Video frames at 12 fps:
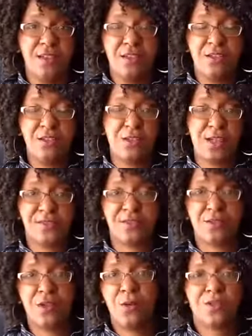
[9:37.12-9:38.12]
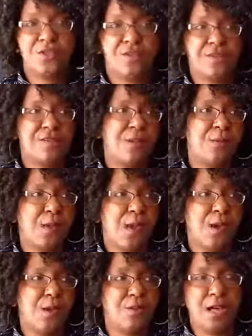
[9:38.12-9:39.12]
you're answering questions
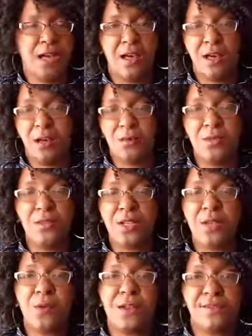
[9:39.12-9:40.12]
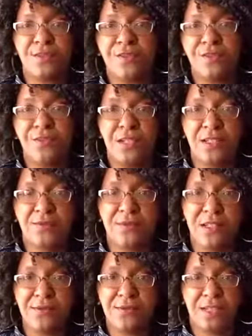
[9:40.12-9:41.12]
about unique ways to use vanilla
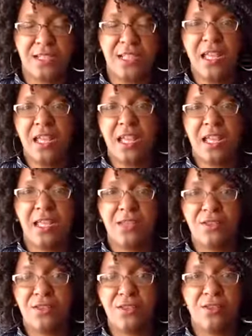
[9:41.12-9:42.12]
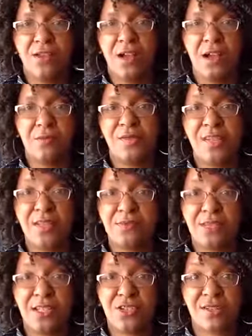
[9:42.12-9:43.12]
flavoring in your
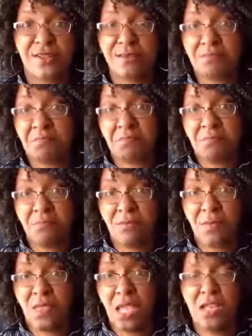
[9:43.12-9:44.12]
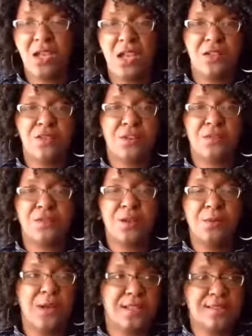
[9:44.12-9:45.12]
savory dishes. Okay, so if
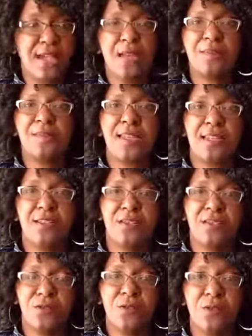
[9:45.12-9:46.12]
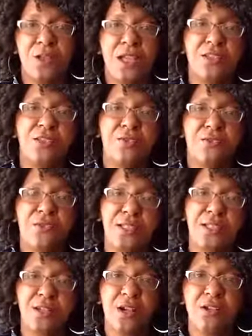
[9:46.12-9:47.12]
someone types that into Google and you've
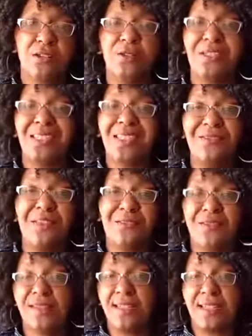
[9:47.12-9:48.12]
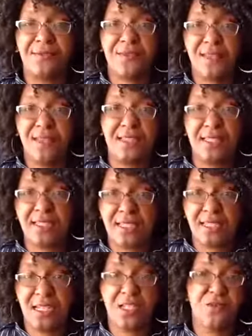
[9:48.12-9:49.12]
written an article, even if it's on
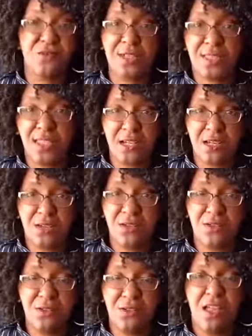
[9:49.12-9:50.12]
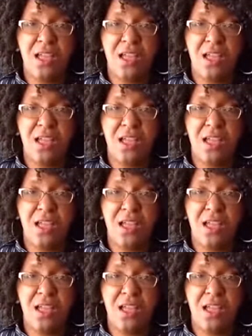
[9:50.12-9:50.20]
LinkedIn and you've written that article,